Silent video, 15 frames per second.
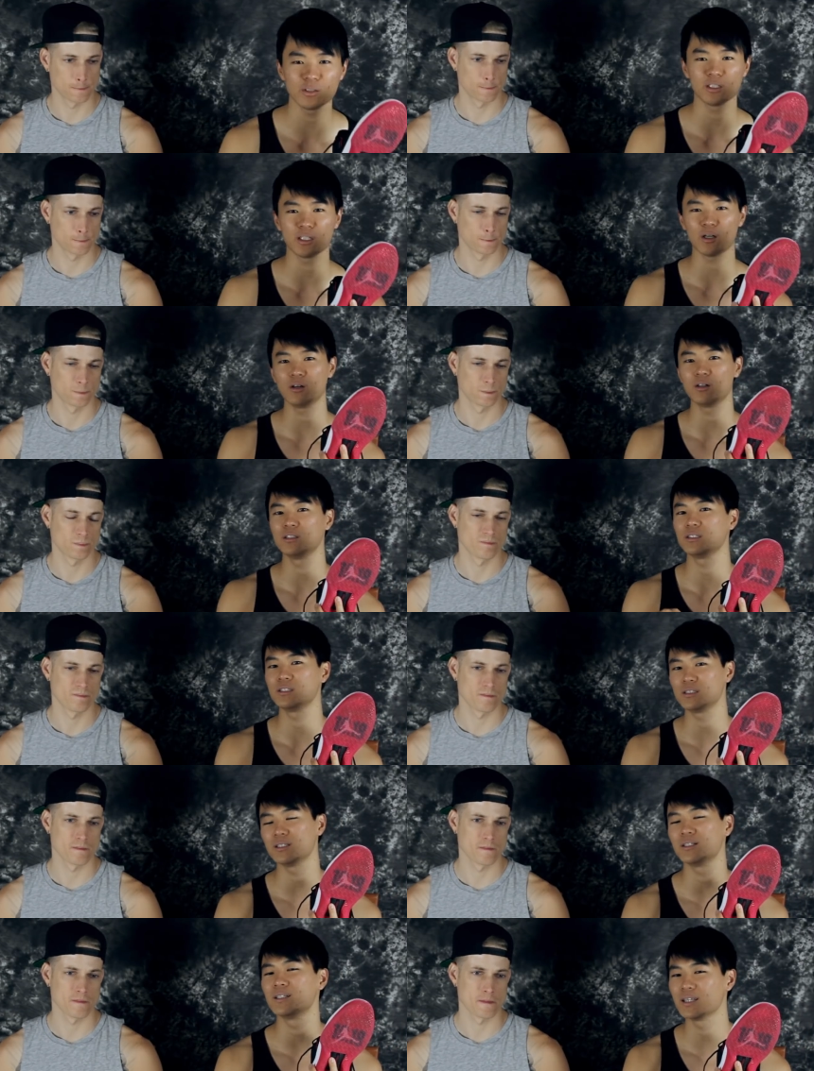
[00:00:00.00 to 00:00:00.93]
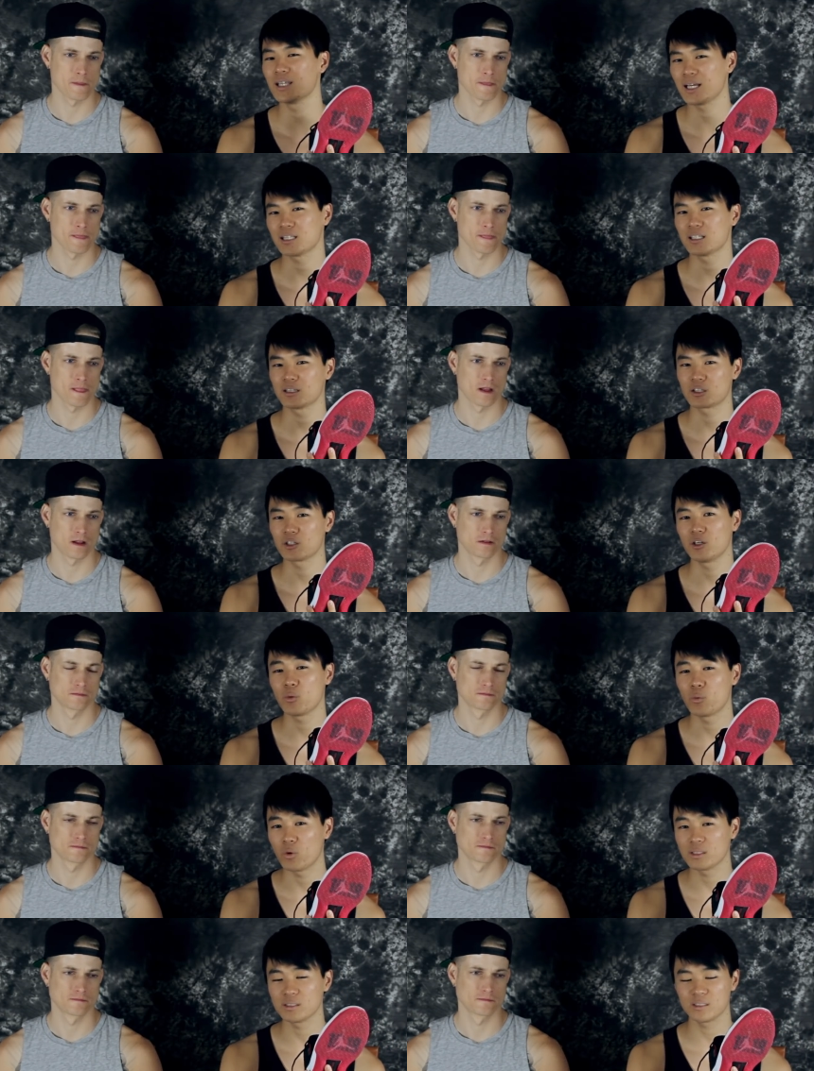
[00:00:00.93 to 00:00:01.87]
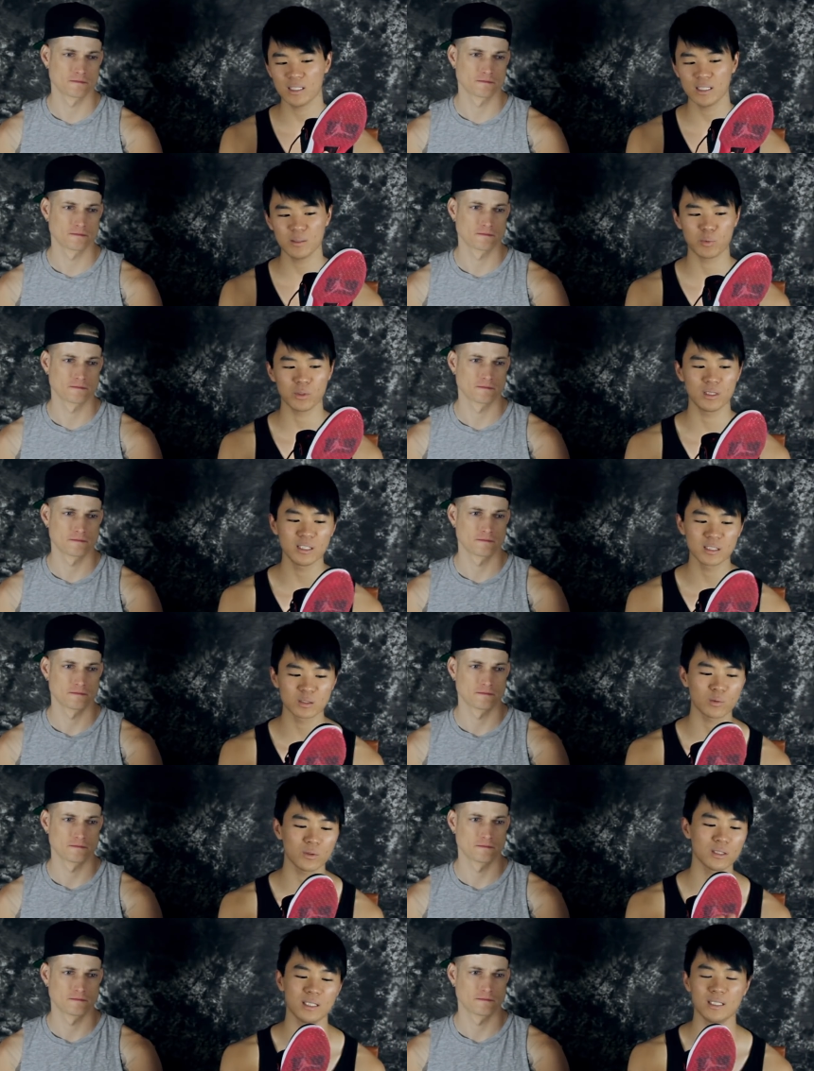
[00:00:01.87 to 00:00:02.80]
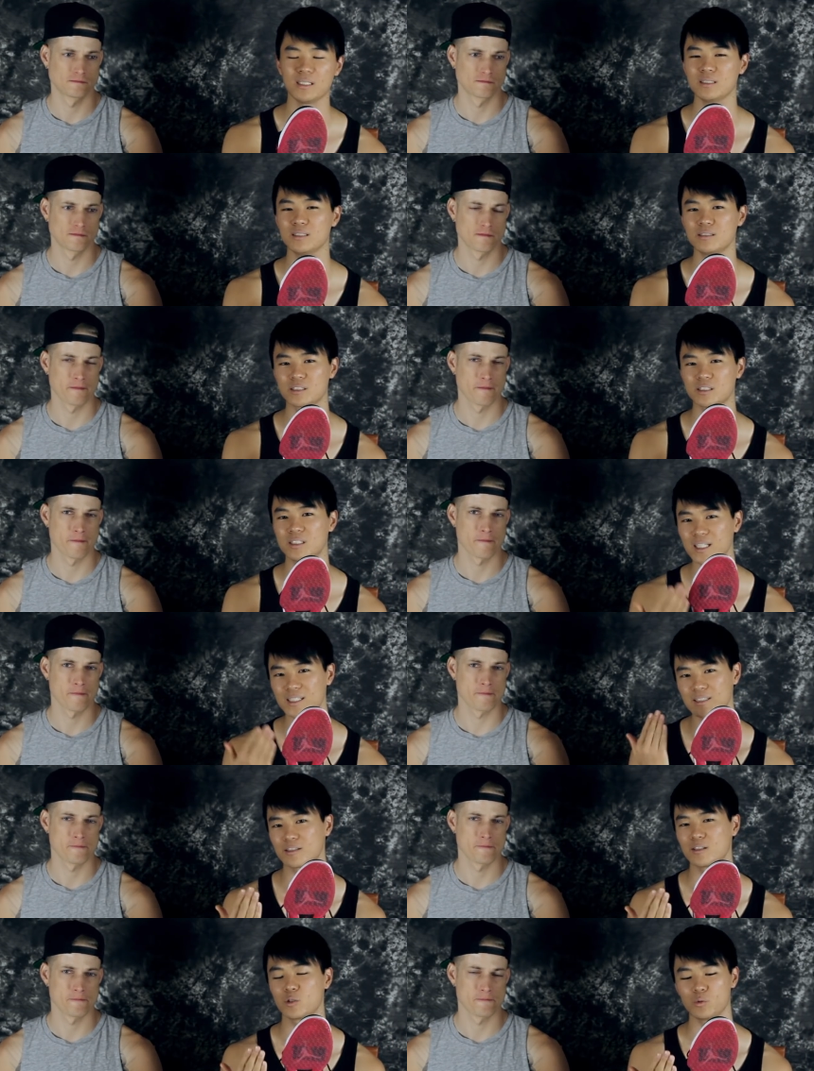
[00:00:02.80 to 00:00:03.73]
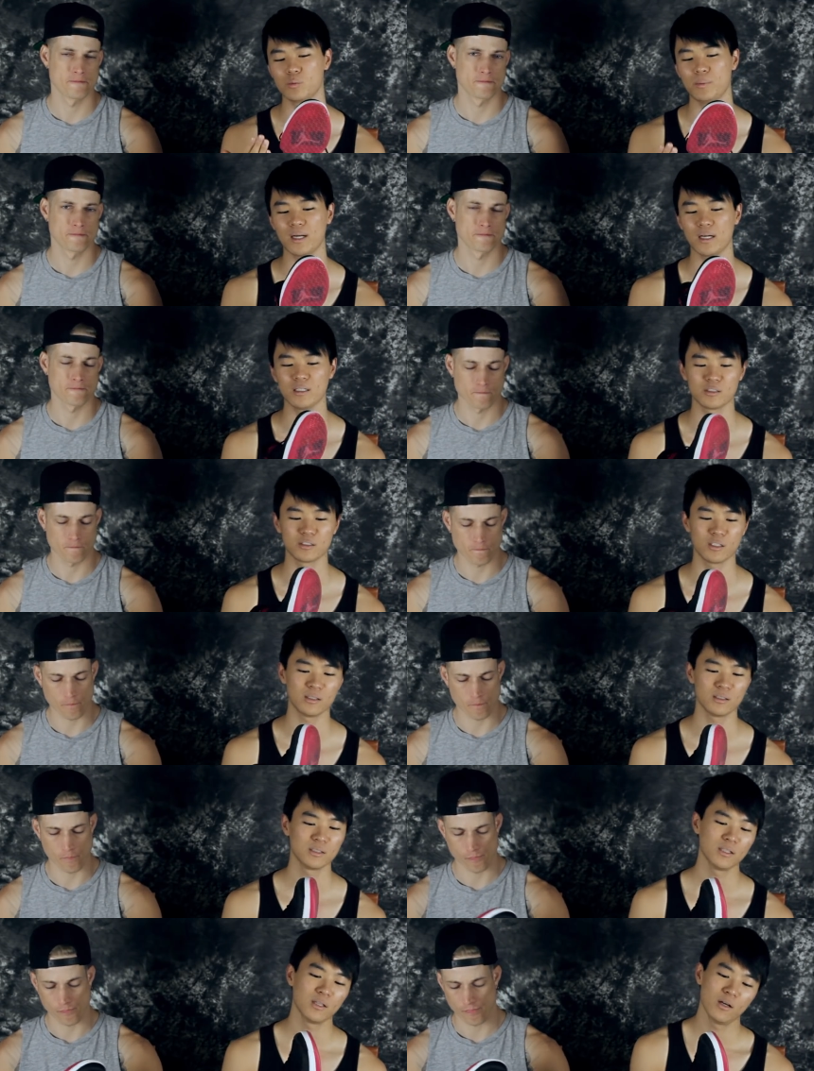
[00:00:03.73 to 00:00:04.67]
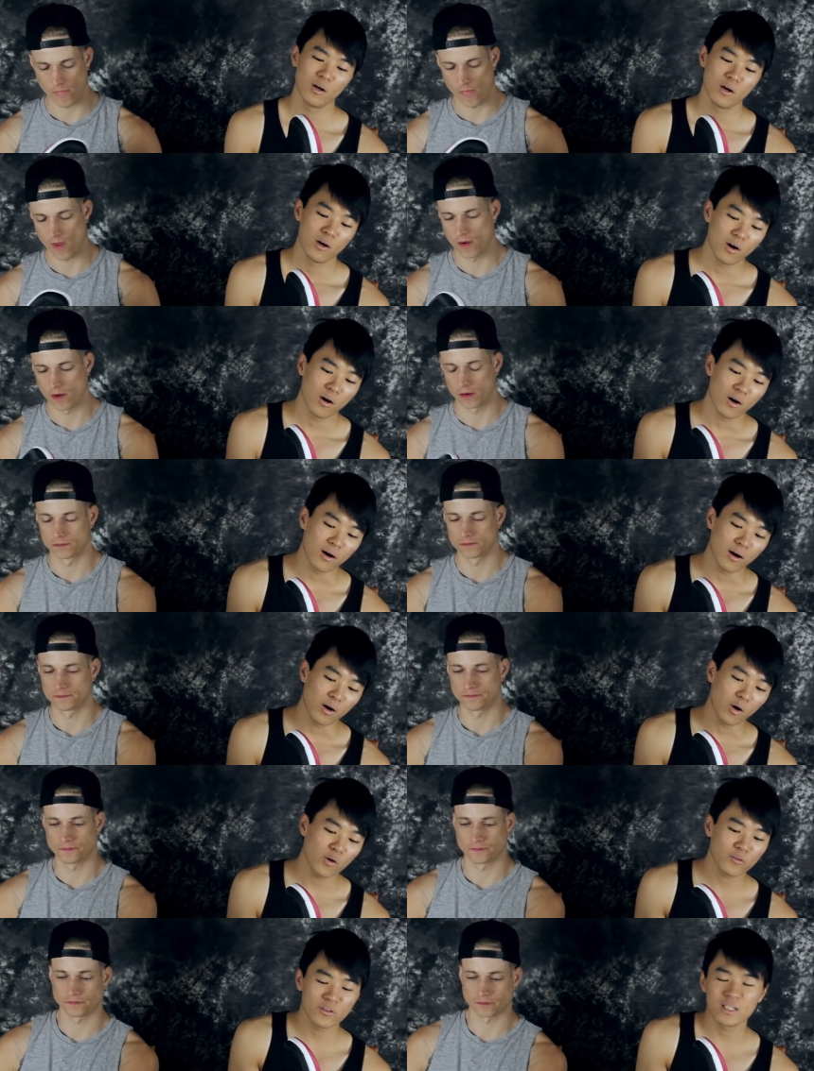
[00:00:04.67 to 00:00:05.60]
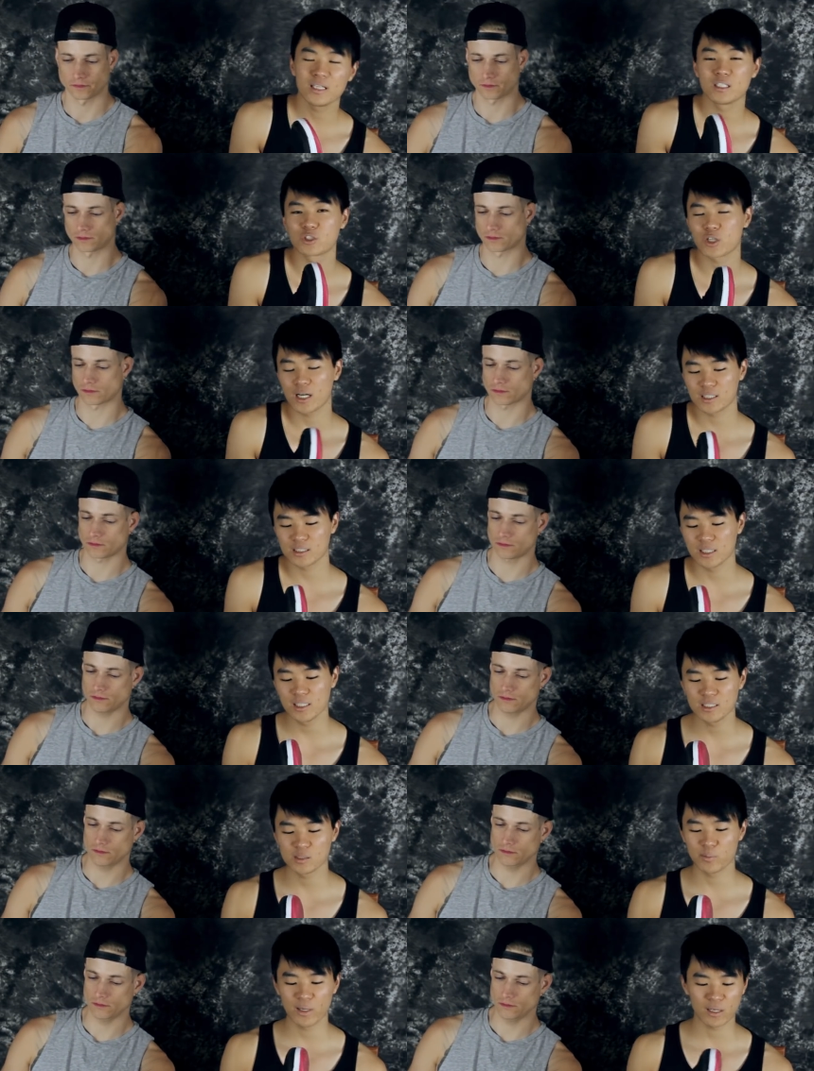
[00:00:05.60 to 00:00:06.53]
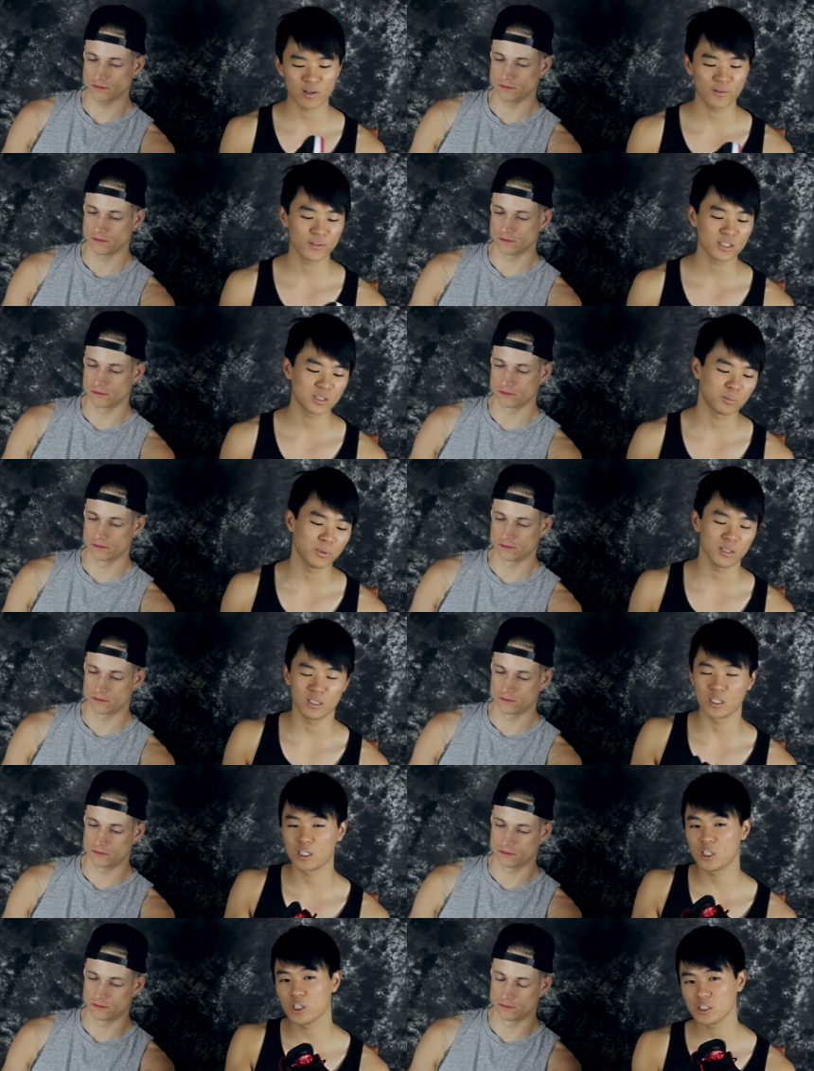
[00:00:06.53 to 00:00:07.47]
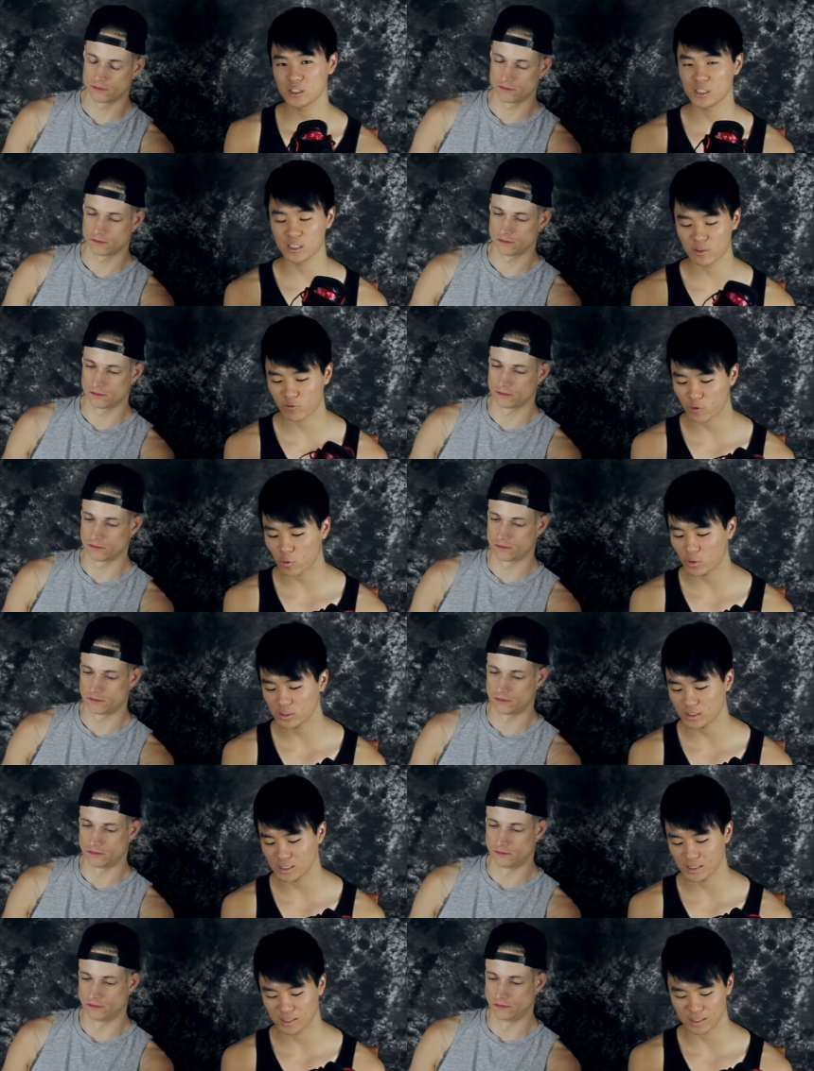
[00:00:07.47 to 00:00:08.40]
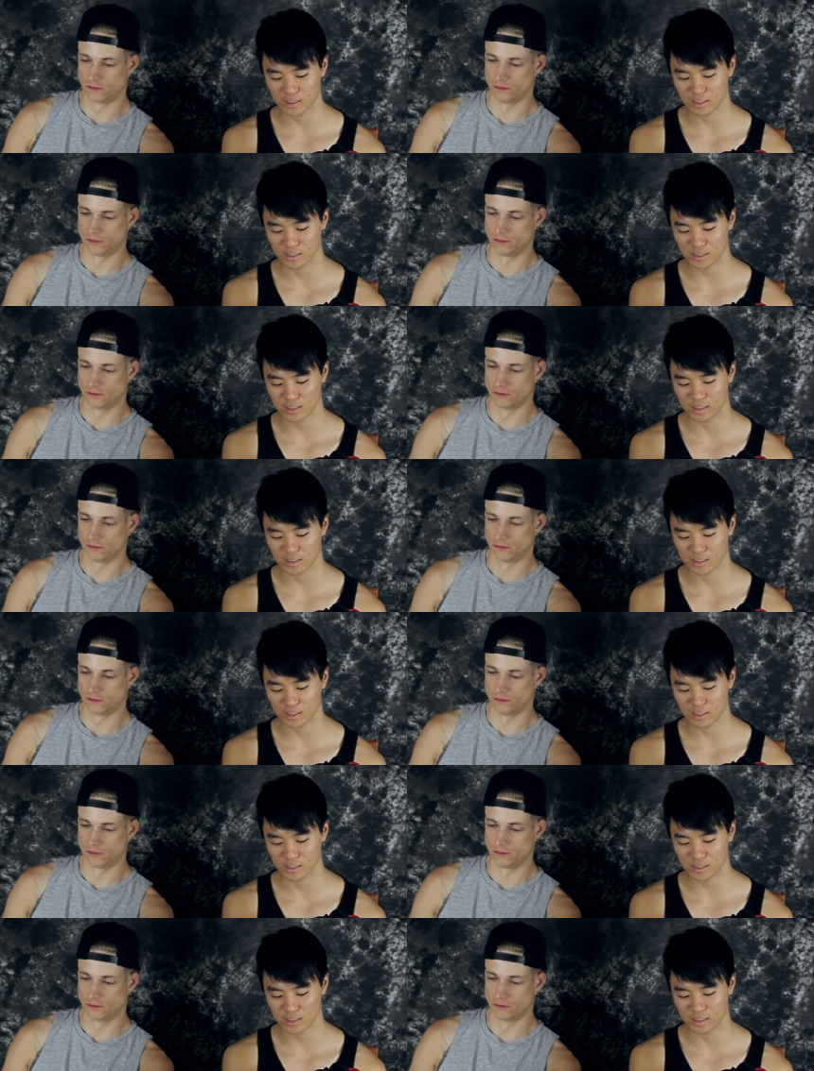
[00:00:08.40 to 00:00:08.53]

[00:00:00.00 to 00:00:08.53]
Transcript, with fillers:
Speaker 1: You know, like the 31s did, but this one it sticks a little bit better. So. Mm. Uh, hopefully the traction is better on this, but the cushion, of course, is the